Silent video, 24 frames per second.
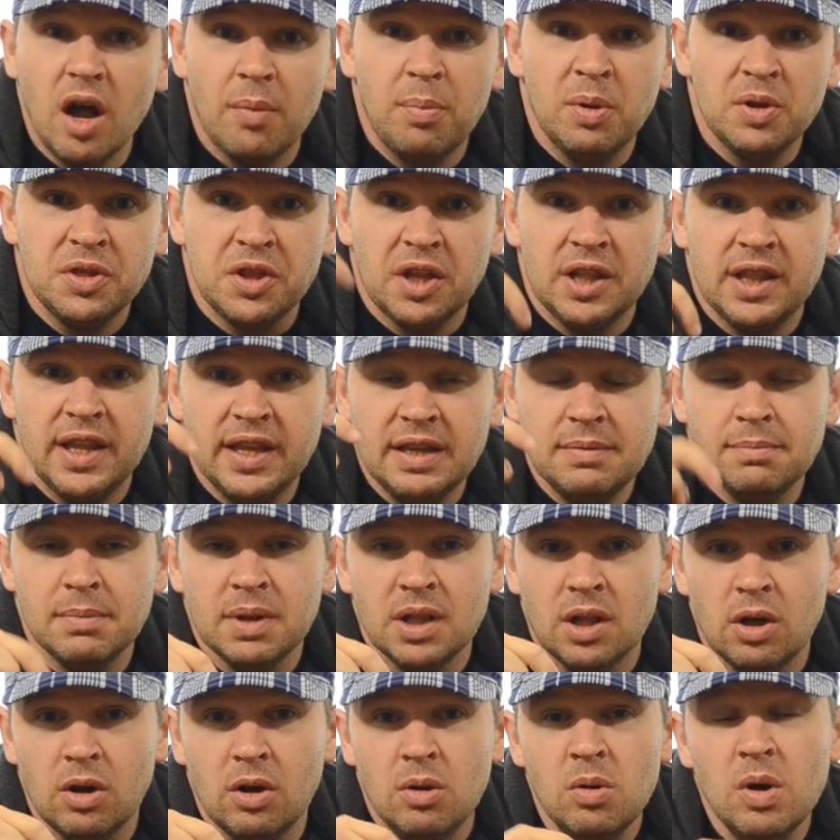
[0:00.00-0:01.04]
I'll put the link
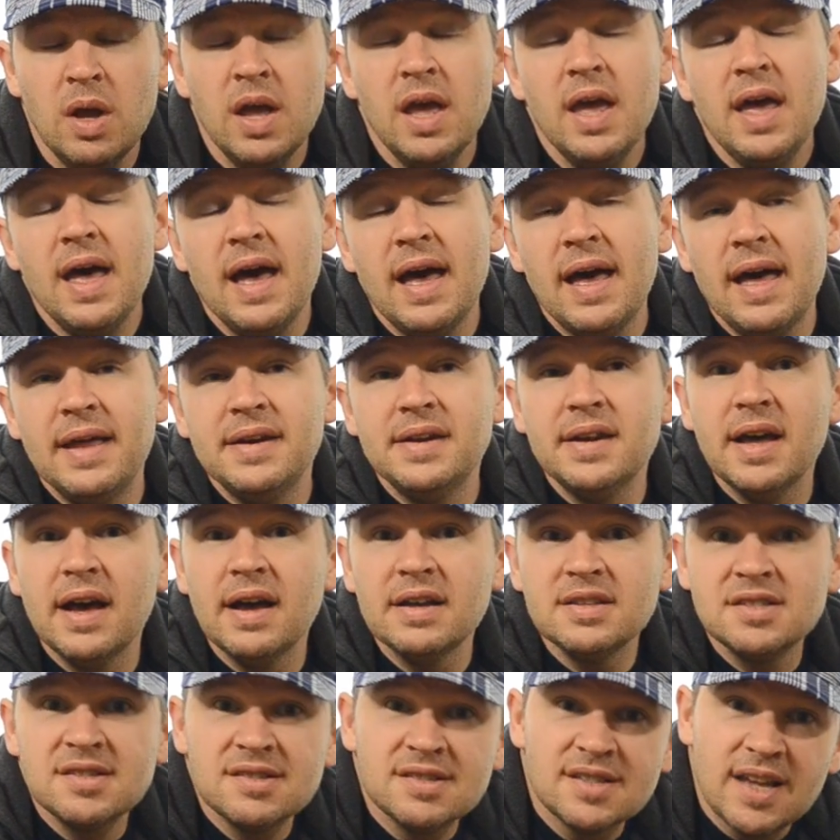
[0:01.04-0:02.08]
below and
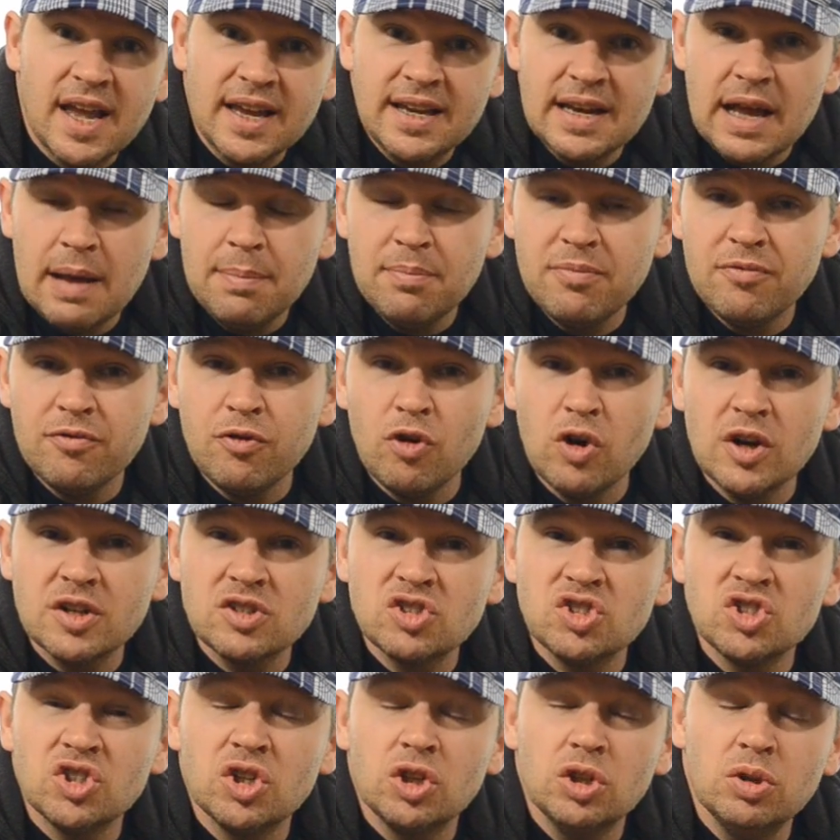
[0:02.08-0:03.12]
uh, sign up for
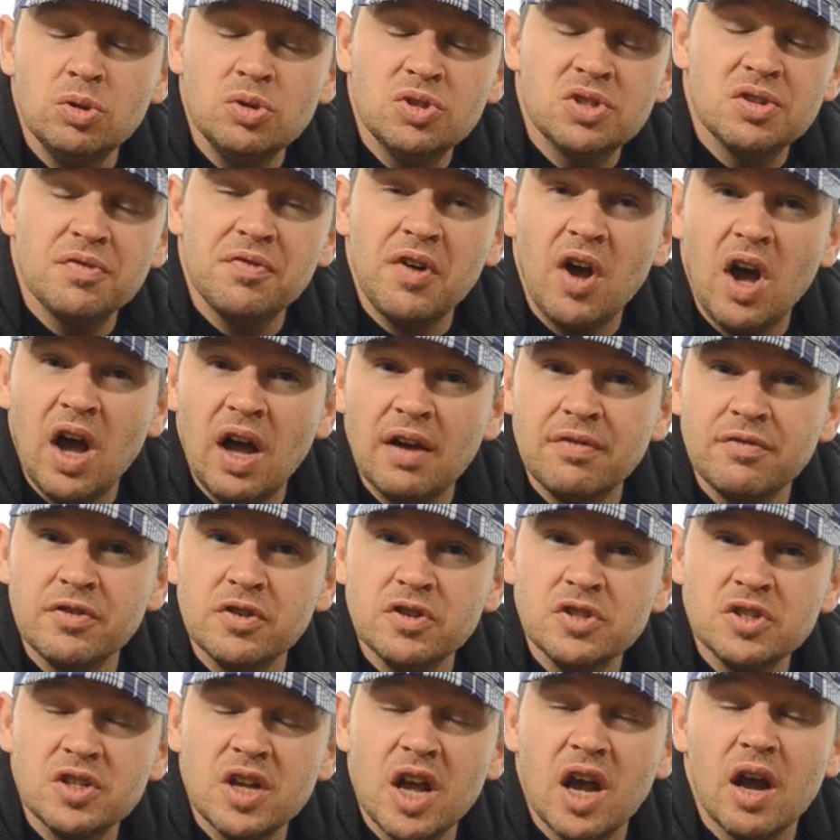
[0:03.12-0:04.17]
exclusive offers,